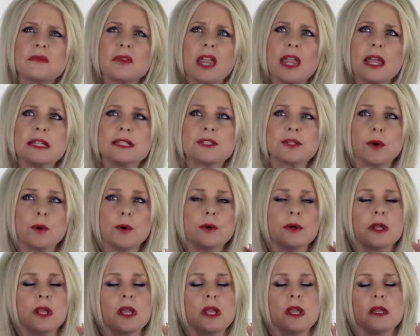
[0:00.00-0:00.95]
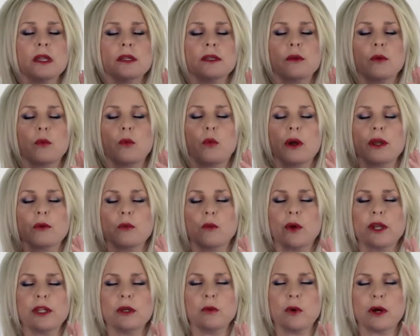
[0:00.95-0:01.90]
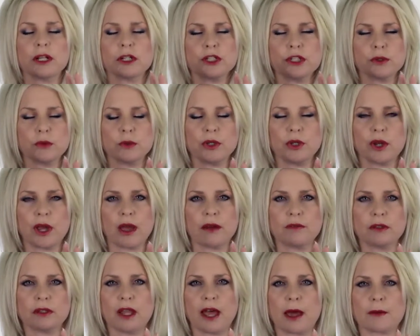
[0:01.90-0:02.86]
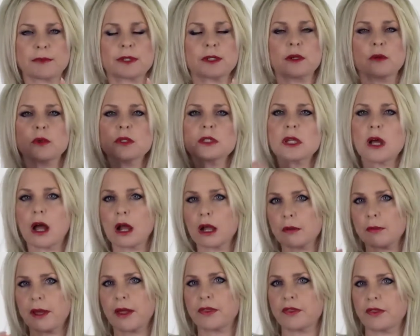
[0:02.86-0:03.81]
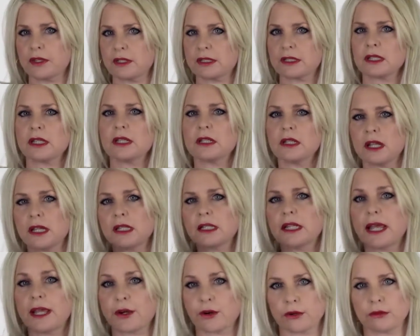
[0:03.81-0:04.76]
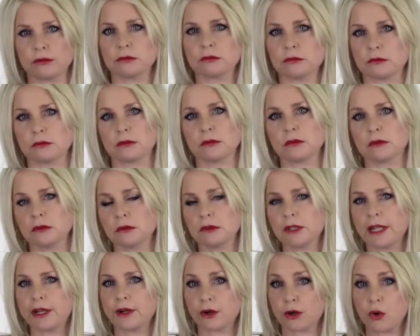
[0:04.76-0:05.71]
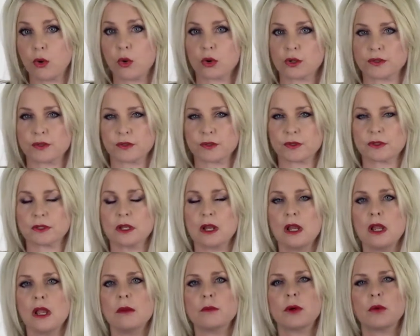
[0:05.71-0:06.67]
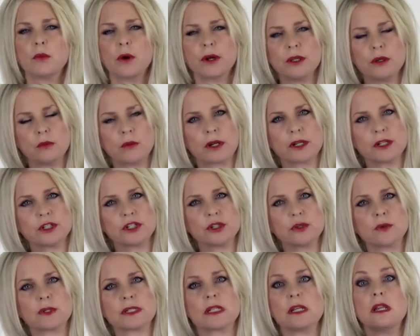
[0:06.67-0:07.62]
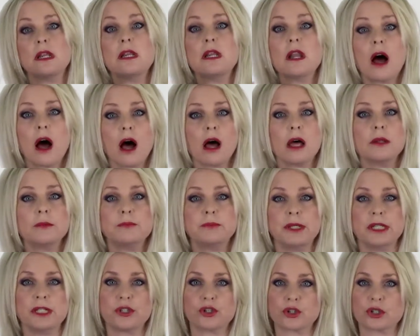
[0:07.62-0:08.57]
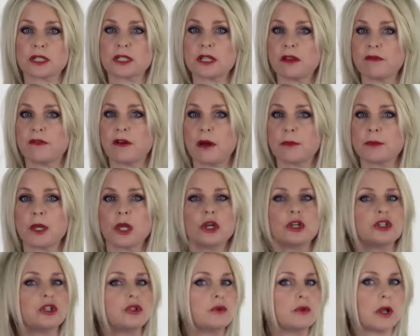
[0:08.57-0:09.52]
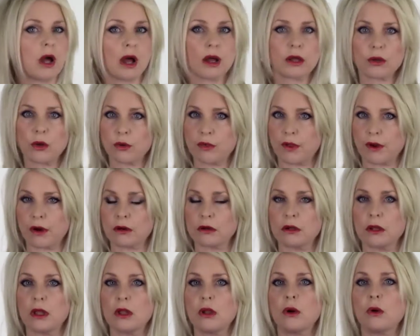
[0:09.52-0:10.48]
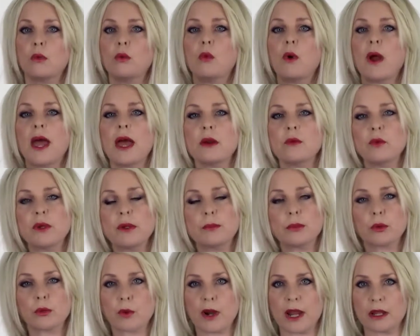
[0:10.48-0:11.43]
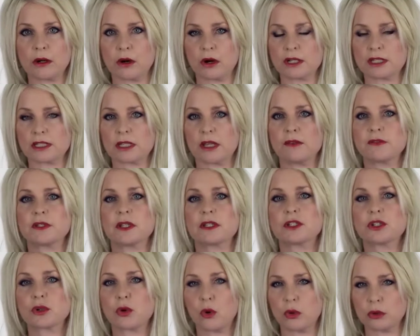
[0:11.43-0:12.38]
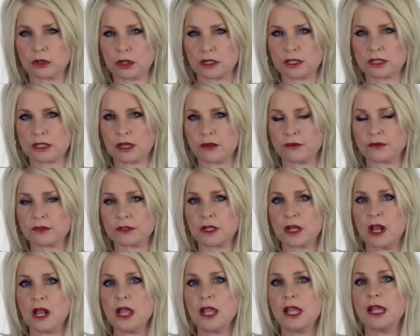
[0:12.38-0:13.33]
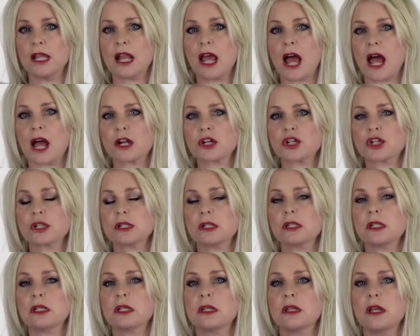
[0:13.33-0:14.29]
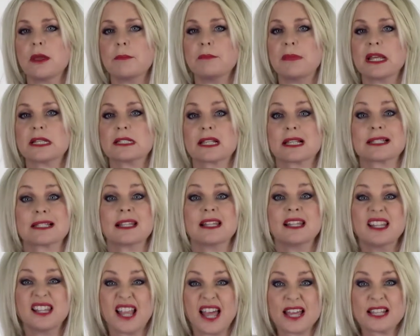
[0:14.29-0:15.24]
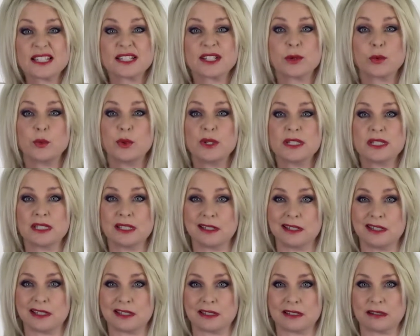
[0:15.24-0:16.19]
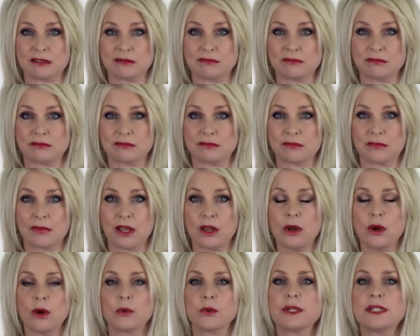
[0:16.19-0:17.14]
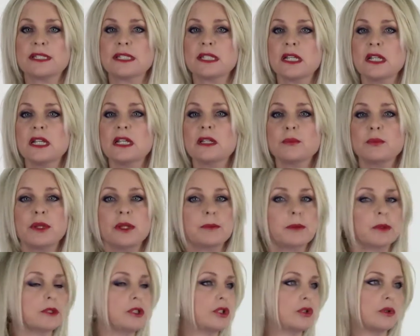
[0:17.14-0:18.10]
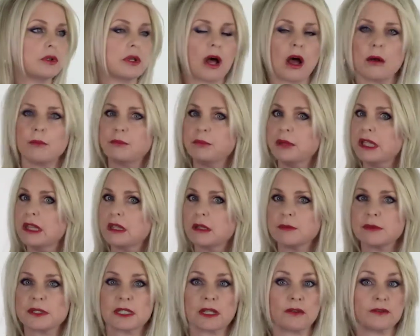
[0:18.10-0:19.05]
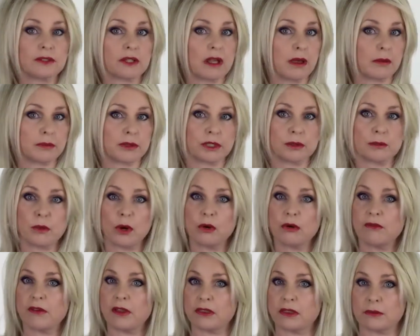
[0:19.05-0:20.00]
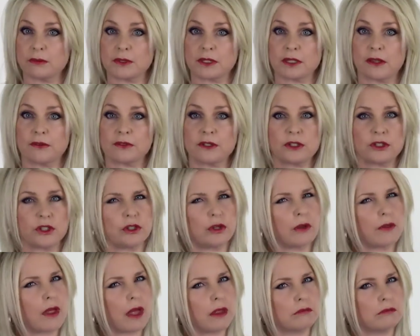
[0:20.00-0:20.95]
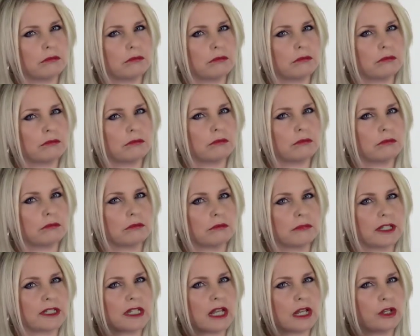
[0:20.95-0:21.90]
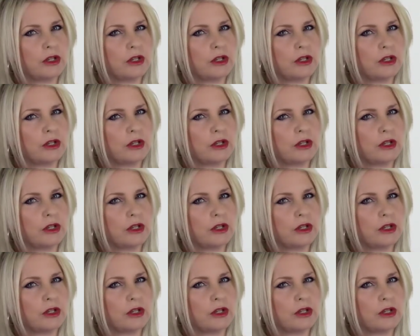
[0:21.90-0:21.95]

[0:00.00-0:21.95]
And so what you want to do when you have a lapse, and we'll talk about this in later courses, but what you want to do is not beat yourself up. Do not go there. When we berate ourselves and scold ourselves, it actually makes us less resilient. Resilient people do not beat themselves up to motivate themselves. Did you know that? Is that